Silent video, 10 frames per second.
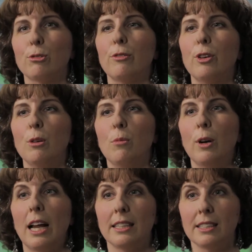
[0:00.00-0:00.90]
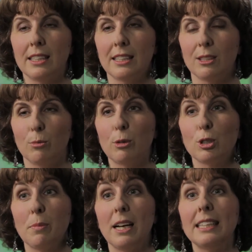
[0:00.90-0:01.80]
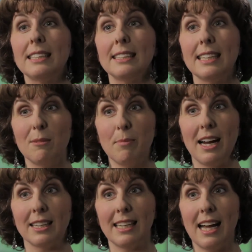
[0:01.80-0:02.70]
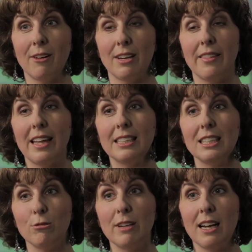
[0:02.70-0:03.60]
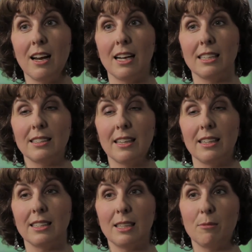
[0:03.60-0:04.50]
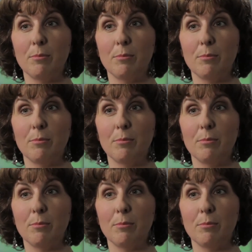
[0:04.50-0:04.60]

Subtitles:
a few more letters, Wiltshire Police did back down, and they did realise that this had